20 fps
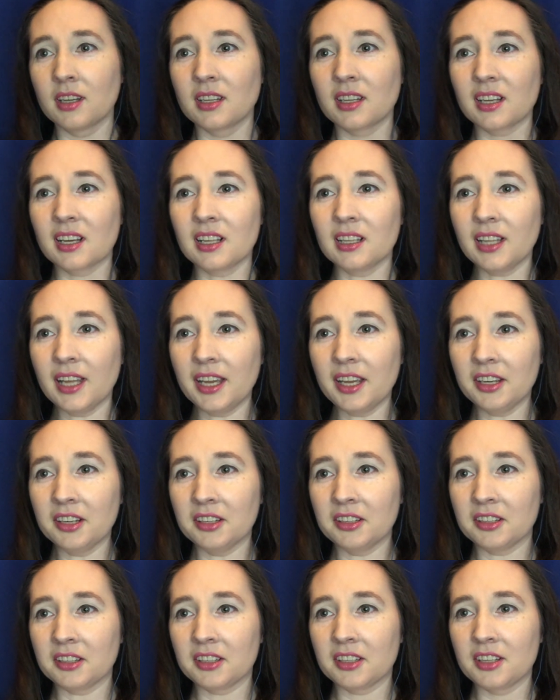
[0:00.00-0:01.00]
Claire!
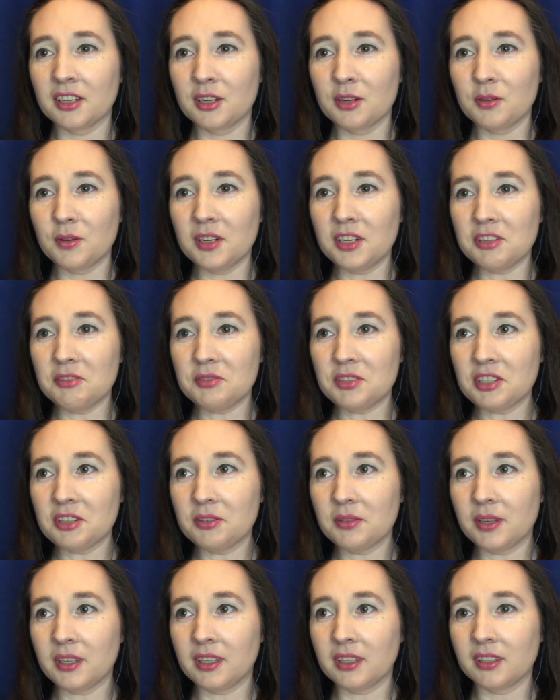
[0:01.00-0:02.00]
They are not the
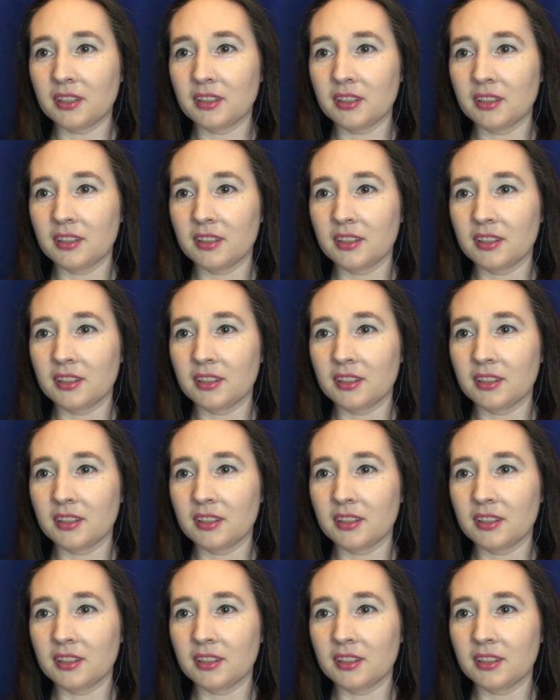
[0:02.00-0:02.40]
aggressors, Captain,